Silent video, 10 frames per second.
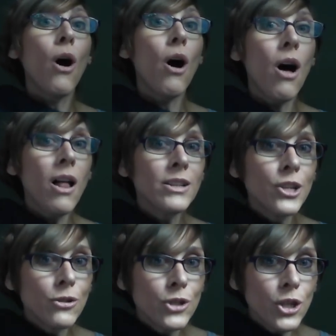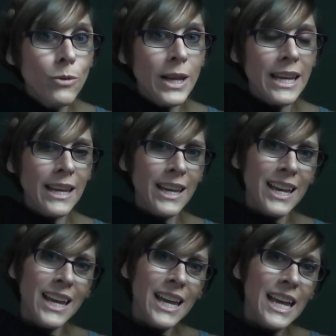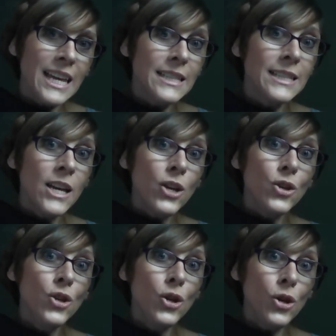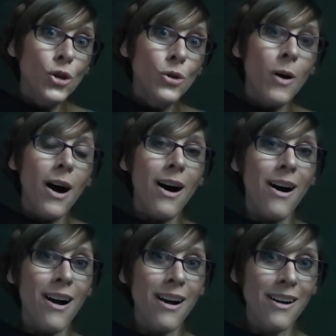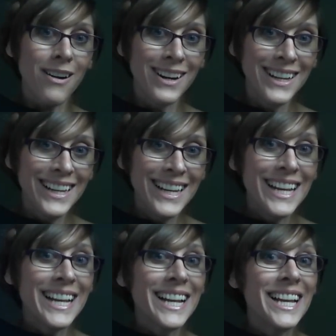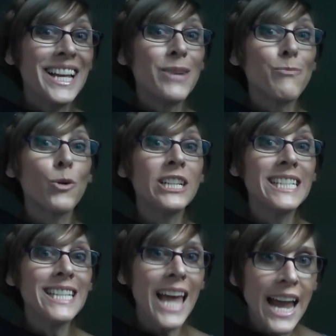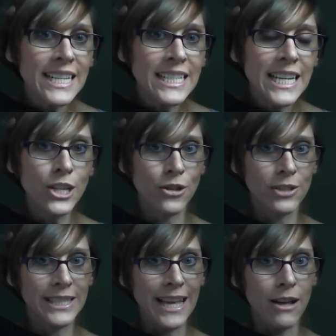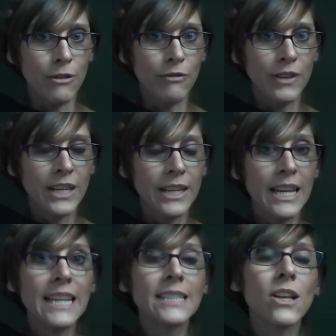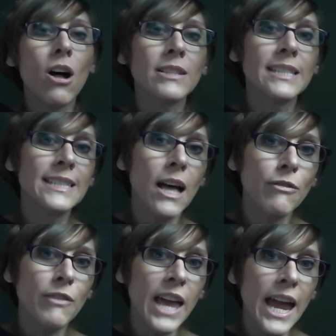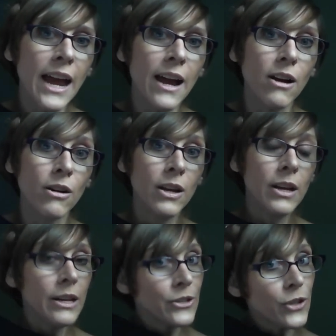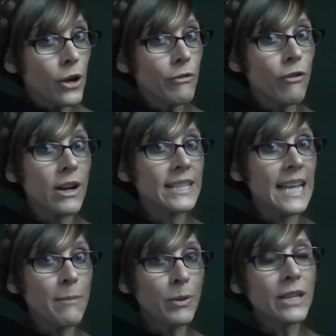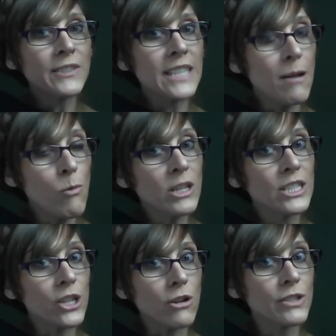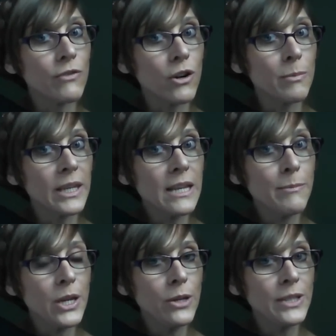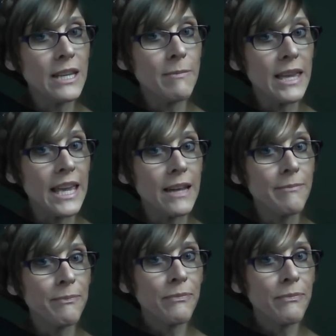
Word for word: All you're doing is you are protecting yourself. It's called self-care. So, for example, if someone starts verbally abusing me